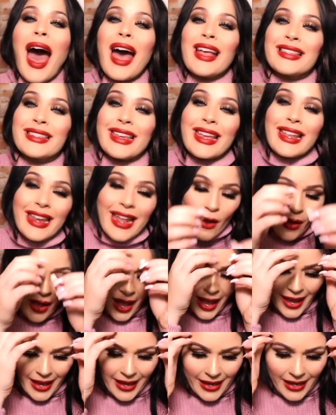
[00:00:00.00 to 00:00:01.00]
see now
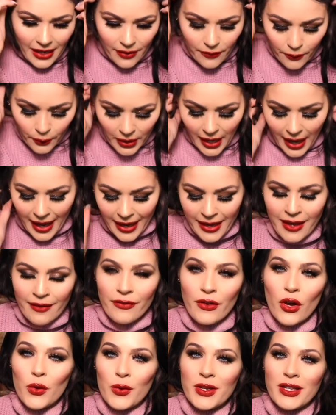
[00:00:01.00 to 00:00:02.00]
I what I
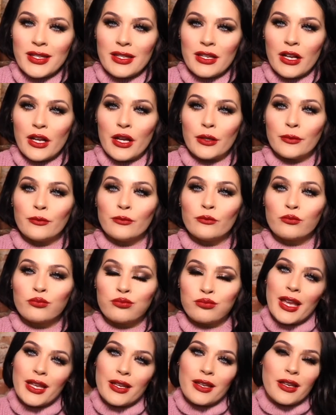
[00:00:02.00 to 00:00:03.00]
have always done
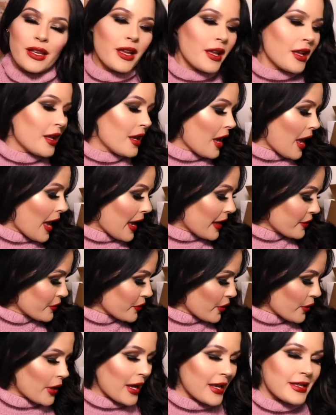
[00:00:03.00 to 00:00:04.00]
and I don't
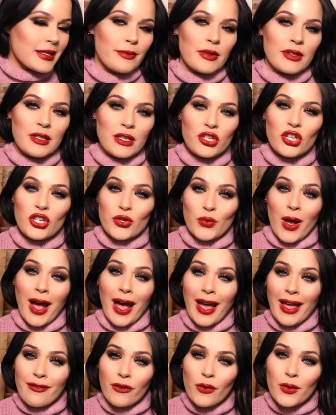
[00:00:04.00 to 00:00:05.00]
know guys this is just what
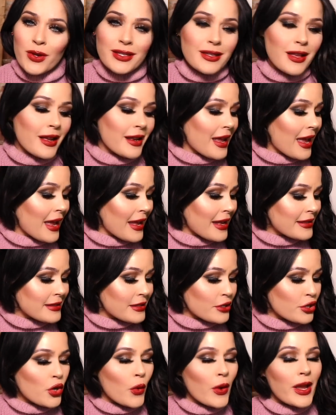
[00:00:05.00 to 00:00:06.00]
I've always done
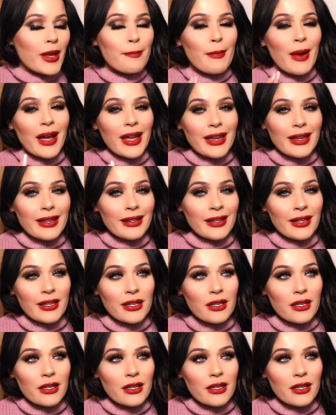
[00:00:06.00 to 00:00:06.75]
and you know it might